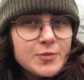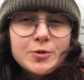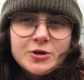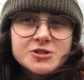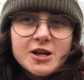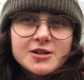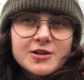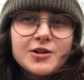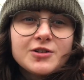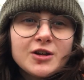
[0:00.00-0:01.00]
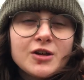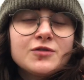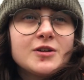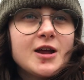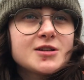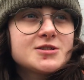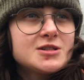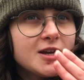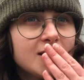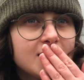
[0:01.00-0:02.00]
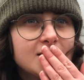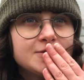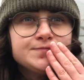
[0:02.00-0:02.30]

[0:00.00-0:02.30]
project idea for next year.